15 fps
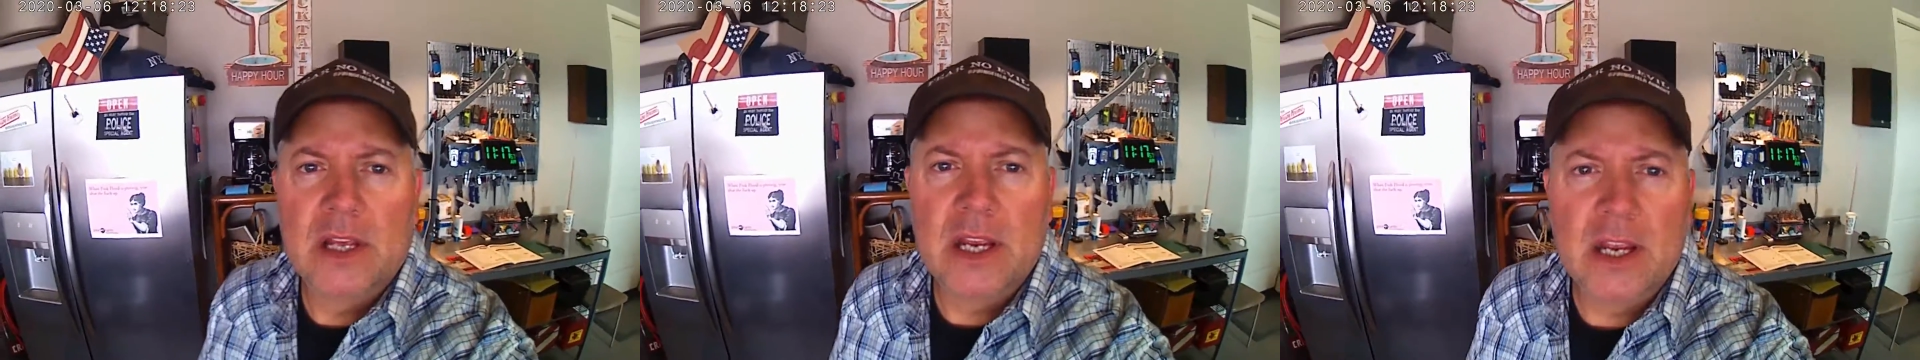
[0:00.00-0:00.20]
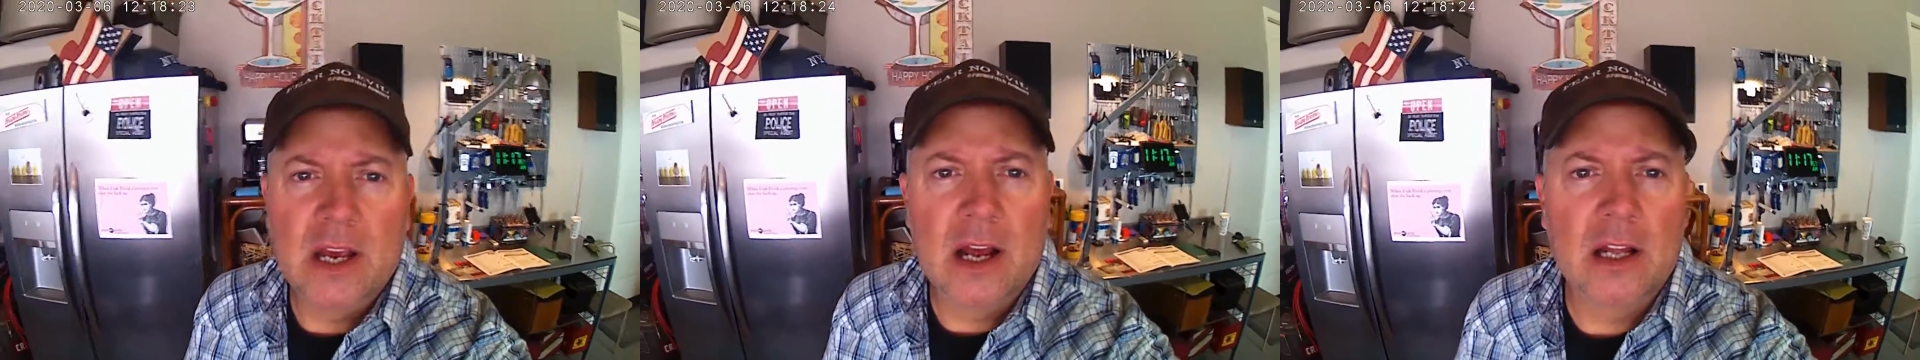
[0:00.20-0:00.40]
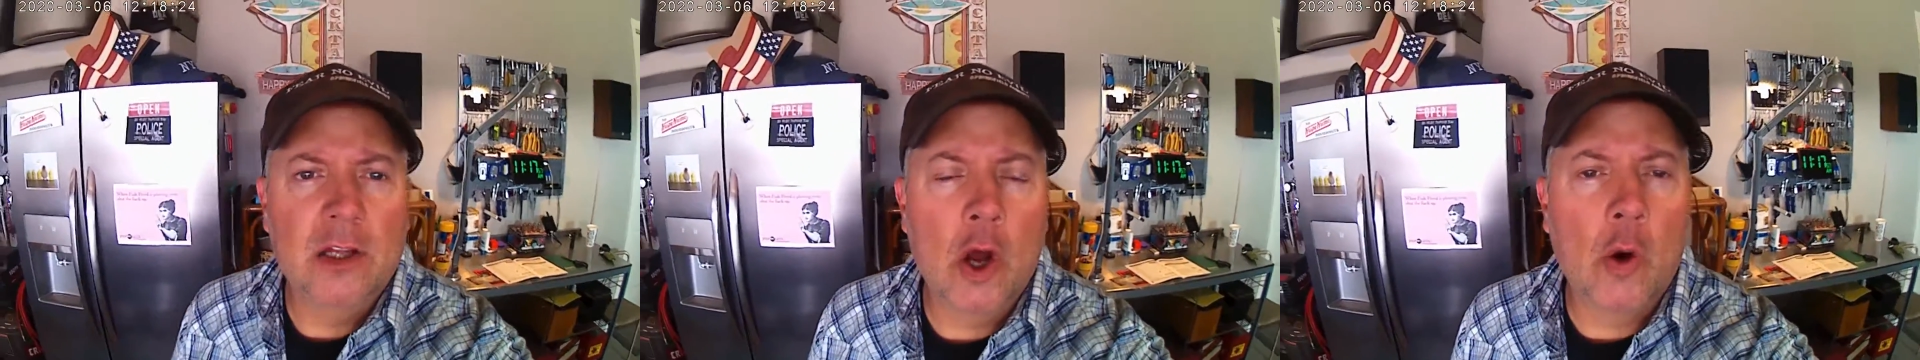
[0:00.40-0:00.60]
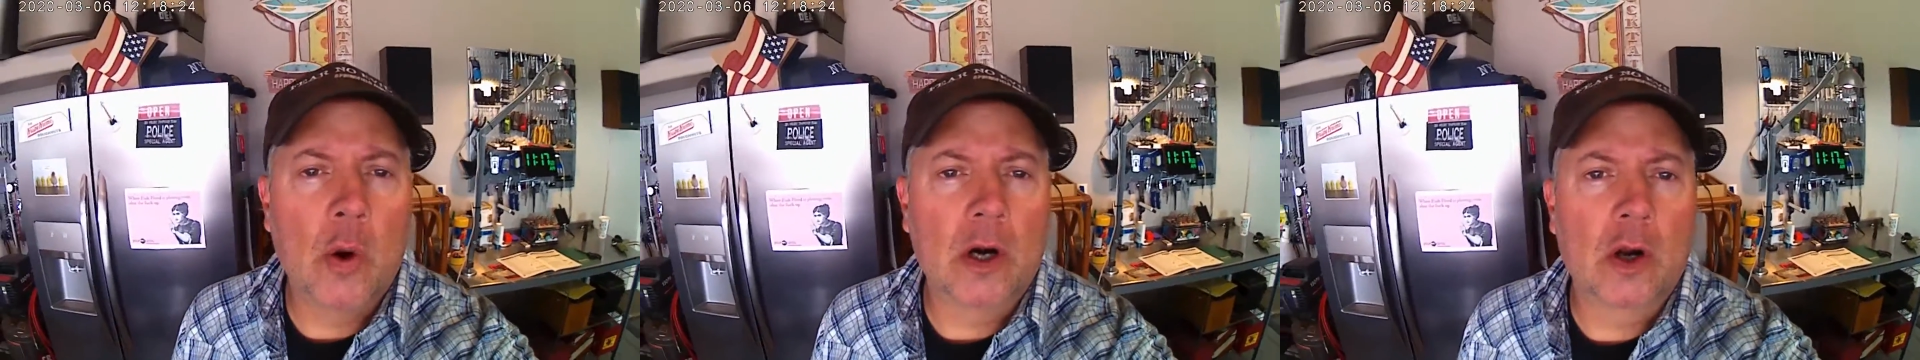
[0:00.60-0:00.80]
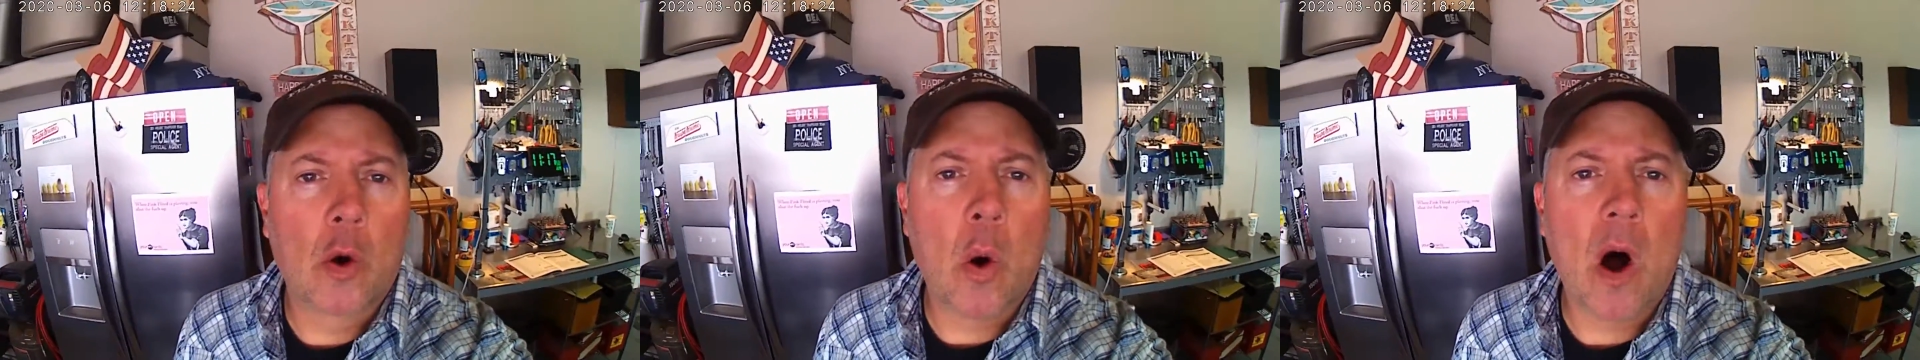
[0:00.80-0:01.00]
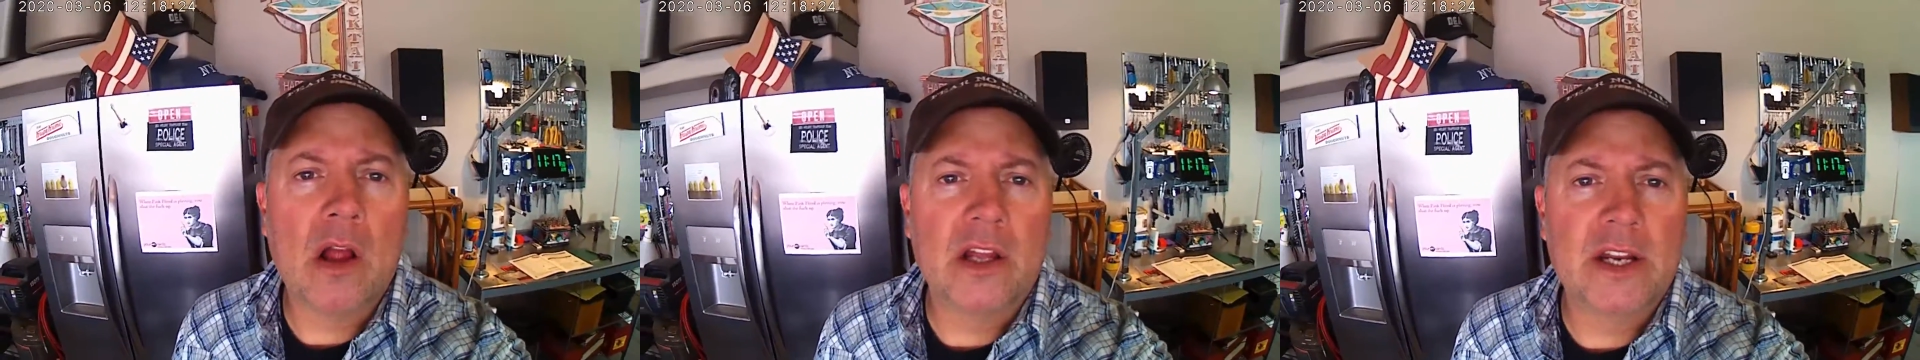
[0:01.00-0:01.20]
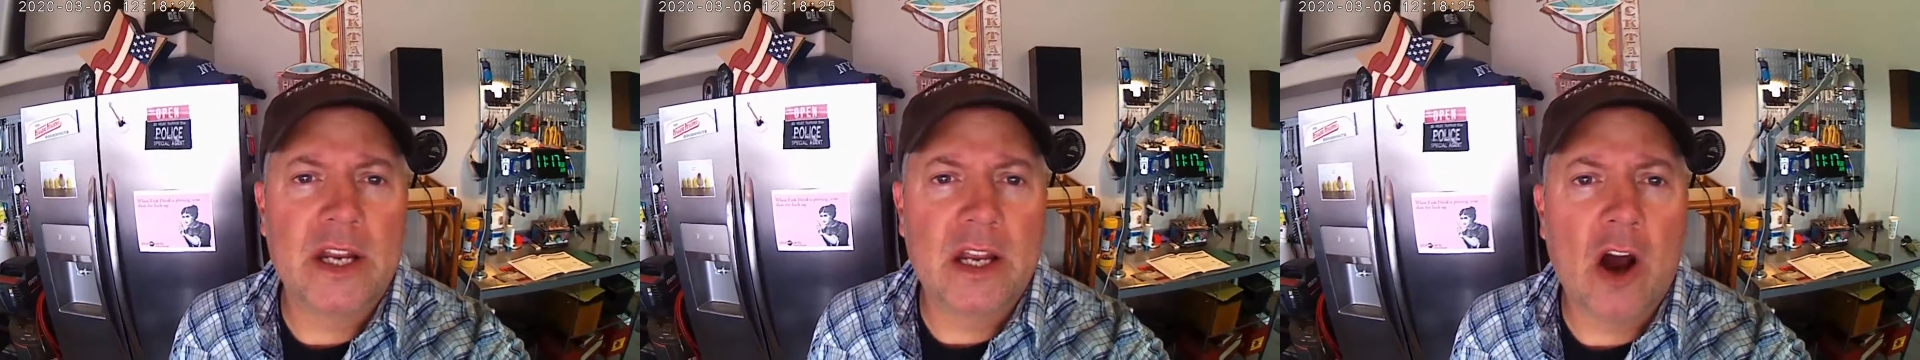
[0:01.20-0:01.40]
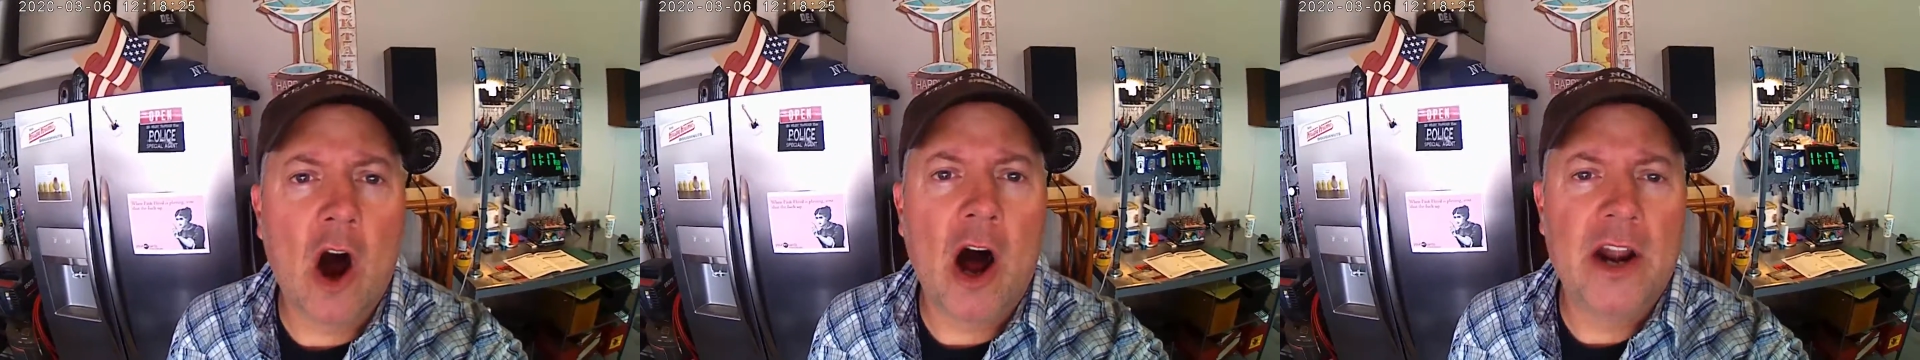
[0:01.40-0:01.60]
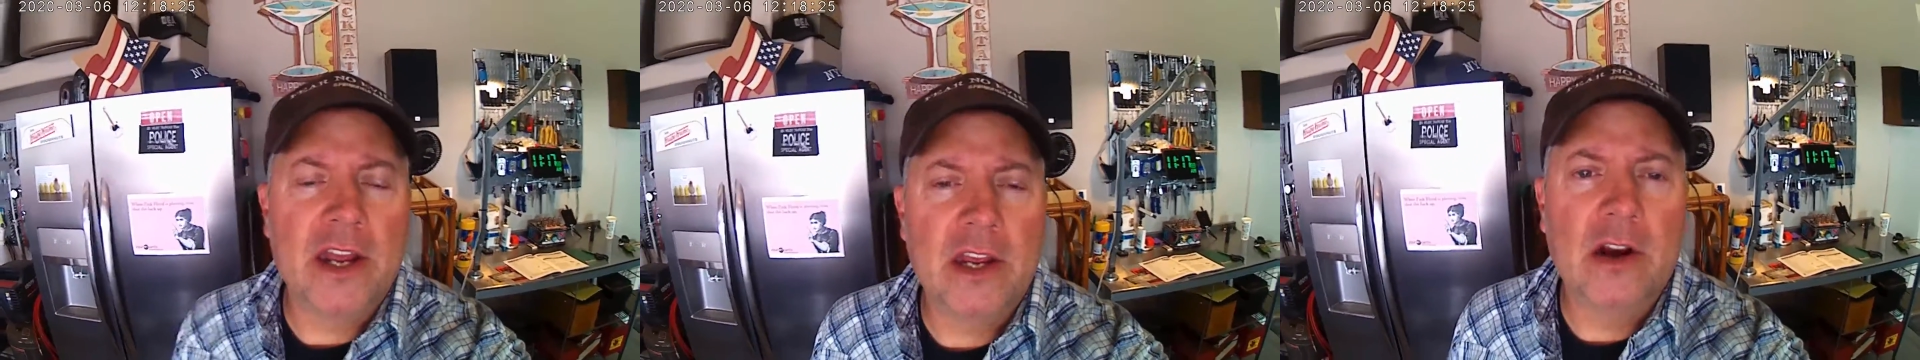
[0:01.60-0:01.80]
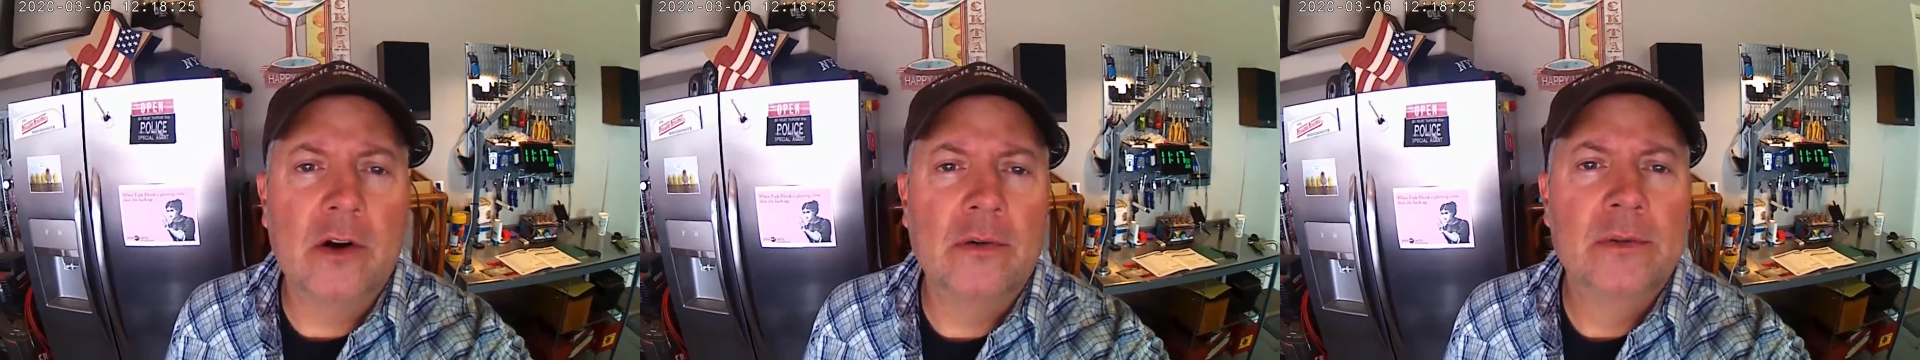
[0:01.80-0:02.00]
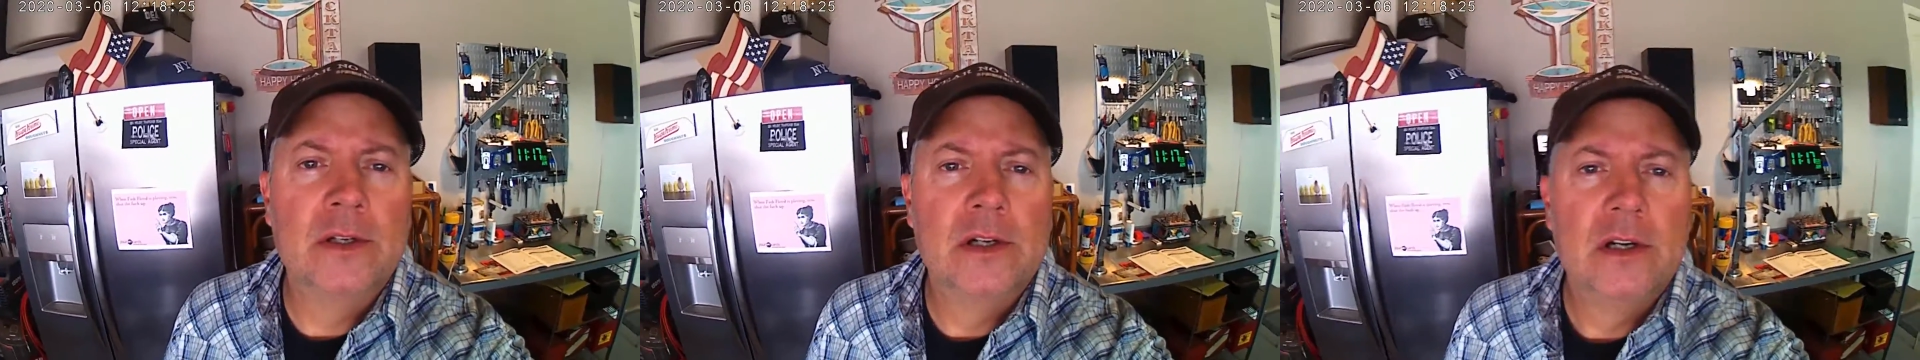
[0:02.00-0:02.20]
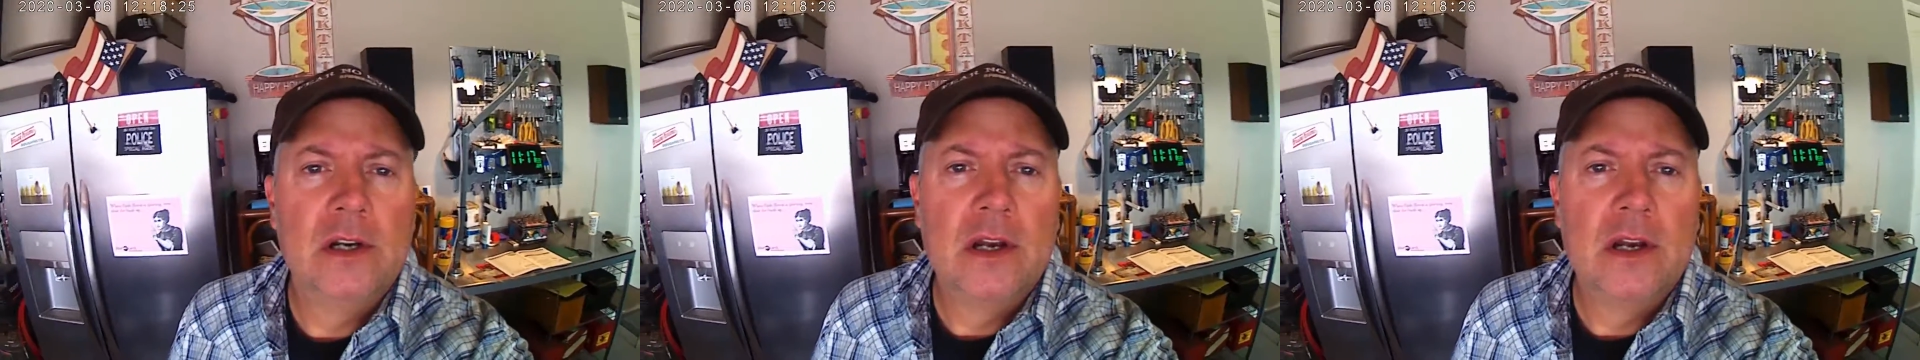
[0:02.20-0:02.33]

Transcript: the uh, lower quality audio.